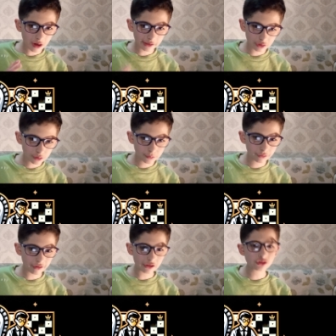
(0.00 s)
a good
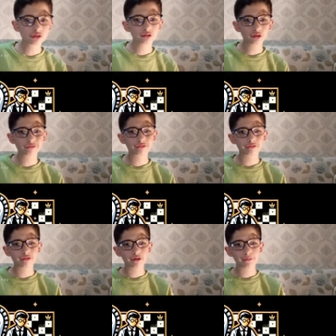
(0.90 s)
move, I should look
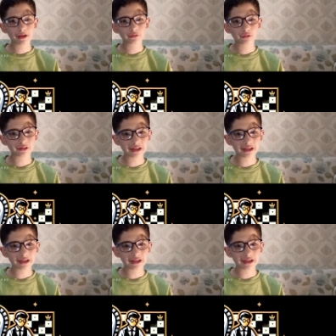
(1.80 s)
for a better one.